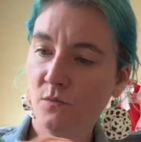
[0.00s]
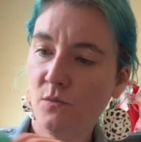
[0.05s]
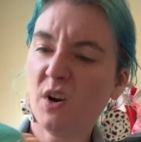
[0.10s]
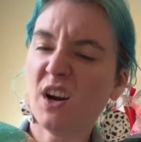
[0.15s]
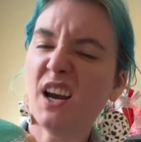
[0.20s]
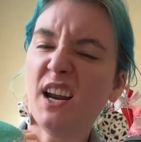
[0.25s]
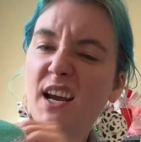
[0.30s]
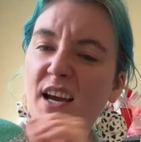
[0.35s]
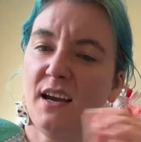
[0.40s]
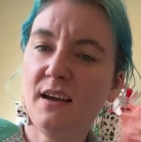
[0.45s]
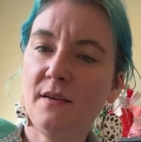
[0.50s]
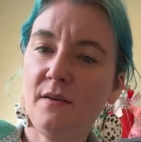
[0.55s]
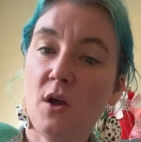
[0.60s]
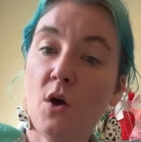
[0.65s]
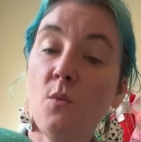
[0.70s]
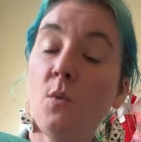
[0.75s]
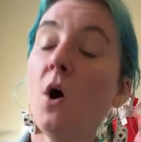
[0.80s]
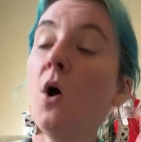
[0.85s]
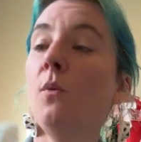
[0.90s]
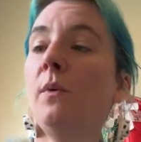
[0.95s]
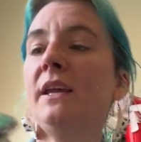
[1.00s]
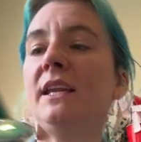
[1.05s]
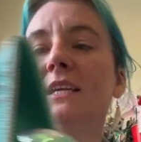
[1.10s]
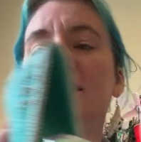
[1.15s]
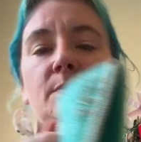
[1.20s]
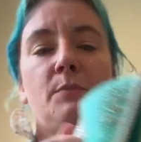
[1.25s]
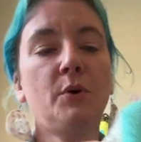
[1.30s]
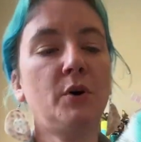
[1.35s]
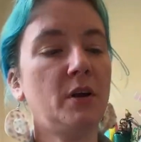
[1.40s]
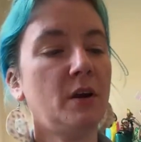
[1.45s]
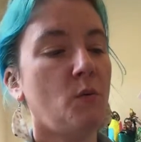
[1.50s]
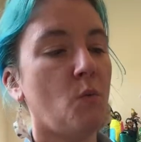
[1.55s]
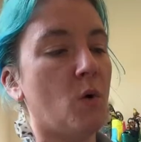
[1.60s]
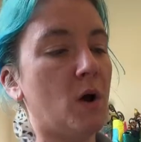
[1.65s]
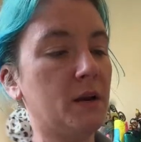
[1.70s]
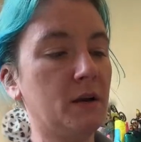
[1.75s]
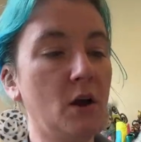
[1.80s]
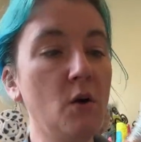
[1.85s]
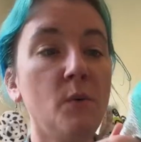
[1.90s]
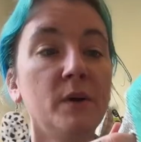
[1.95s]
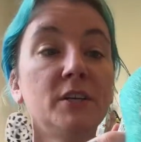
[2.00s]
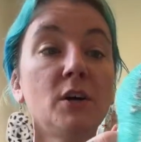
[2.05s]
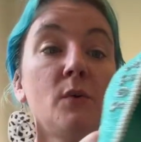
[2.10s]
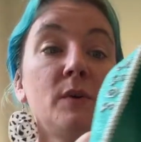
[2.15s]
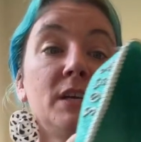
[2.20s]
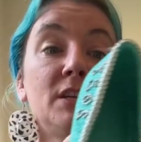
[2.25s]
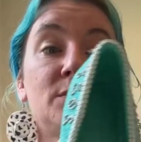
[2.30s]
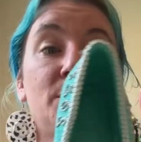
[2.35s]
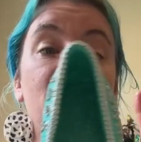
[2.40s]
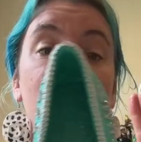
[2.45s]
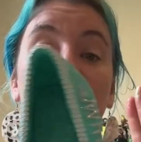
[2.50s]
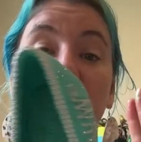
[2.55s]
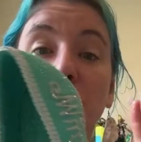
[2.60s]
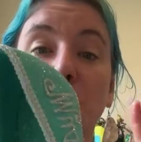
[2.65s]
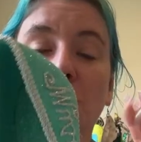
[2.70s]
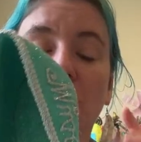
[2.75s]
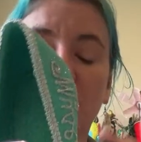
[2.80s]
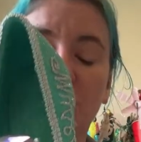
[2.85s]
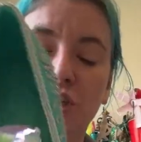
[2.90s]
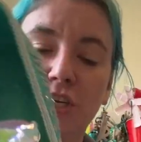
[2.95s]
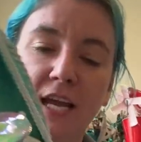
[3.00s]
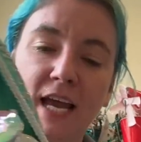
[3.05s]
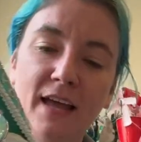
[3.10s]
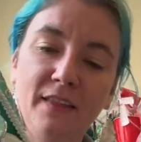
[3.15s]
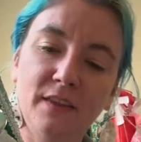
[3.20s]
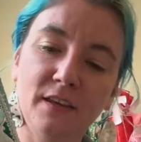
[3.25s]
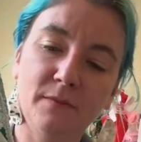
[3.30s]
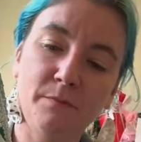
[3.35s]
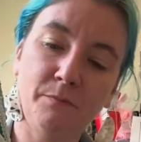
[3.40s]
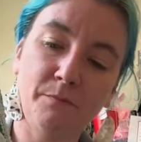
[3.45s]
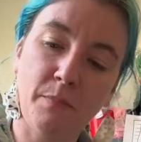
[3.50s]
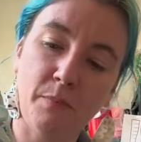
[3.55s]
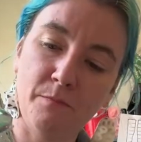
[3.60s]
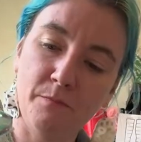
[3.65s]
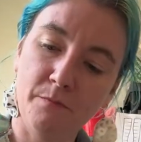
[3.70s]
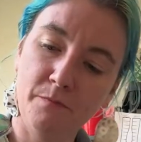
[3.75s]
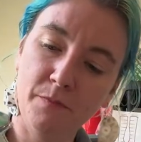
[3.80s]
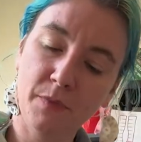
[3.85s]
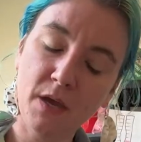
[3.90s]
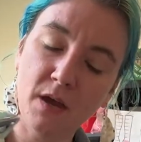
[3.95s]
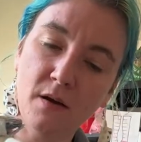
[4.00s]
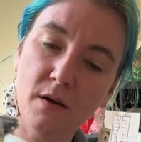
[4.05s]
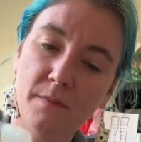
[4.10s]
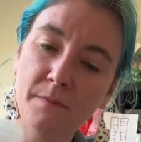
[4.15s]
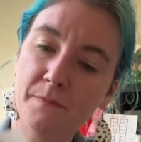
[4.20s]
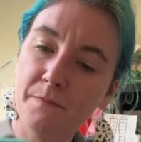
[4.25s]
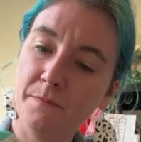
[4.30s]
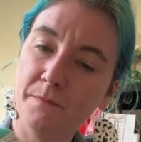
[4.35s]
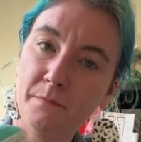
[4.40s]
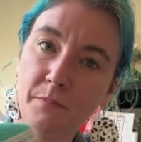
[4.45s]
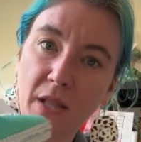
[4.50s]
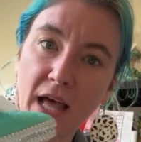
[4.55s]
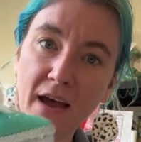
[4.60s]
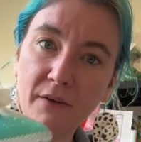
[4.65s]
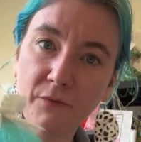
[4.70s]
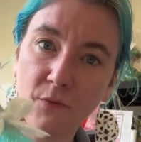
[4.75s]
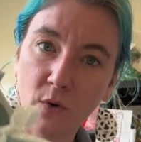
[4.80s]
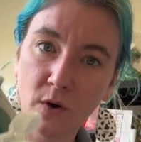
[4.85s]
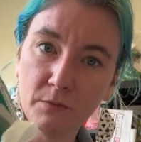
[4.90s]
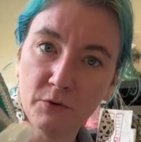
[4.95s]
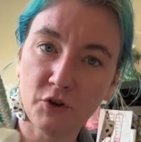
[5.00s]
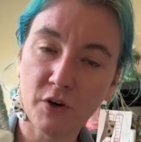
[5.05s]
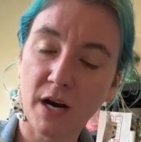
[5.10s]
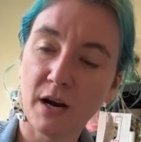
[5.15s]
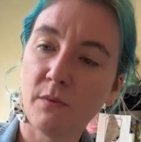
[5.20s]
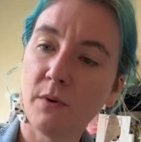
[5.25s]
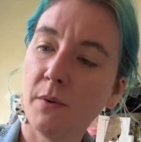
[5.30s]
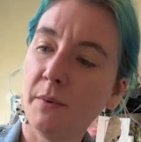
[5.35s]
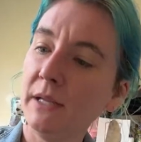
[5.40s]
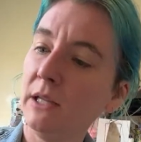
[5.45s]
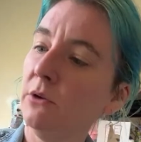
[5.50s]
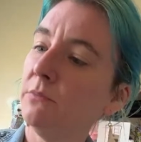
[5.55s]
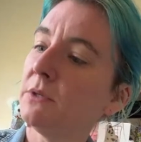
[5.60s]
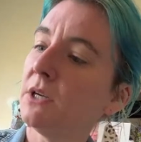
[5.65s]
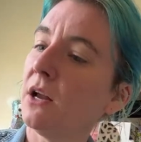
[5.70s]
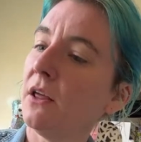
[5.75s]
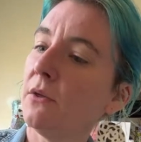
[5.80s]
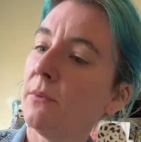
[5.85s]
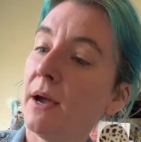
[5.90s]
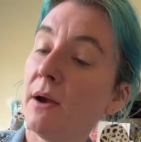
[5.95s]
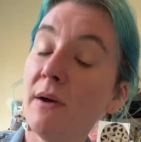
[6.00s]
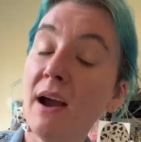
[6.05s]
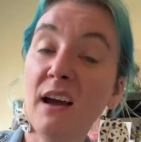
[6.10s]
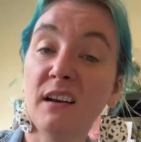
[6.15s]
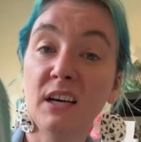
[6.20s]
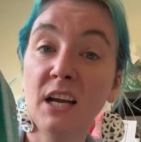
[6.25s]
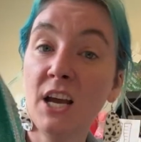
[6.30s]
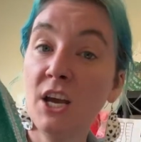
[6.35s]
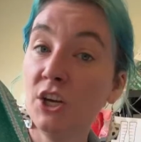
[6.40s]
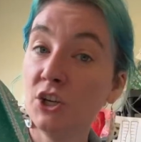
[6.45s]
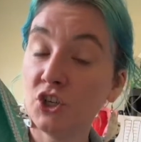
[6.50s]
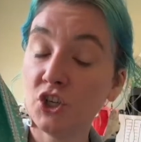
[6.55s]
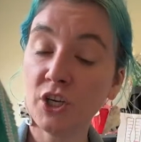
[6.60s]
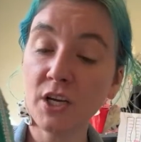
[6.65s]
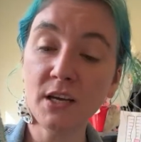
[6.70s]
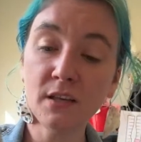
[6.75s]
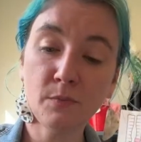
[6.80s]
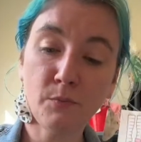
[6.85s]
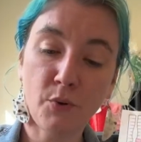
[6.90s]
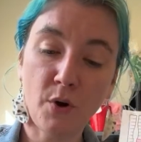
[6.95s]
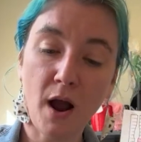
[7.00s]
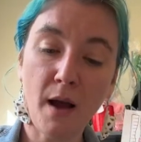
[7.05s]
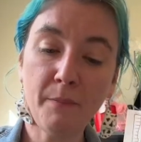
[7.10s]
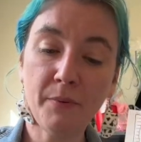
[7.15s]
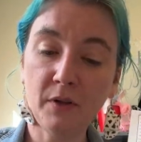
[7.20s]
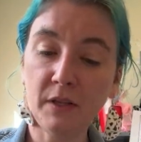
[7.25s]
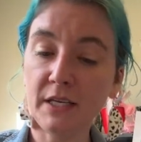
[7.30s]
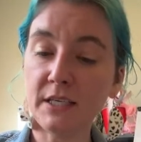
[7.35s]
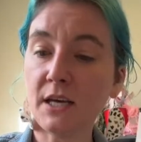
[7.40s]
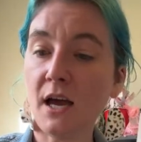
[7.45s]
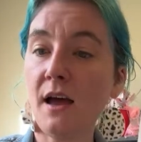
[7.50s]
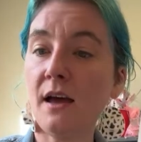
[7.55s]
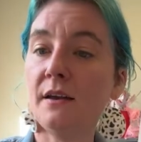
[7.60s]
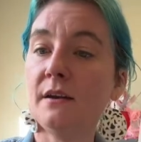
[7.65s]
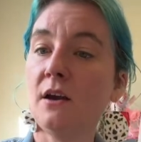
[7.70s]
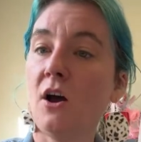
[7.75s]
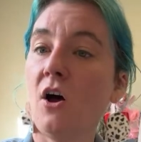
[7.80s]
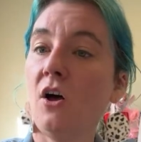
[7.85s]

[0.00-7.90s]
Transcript: We're going to, well, we need to put one. Oh, we don't need to put a jewel because she had the platform trick where we looped it all the way around. She is properly done.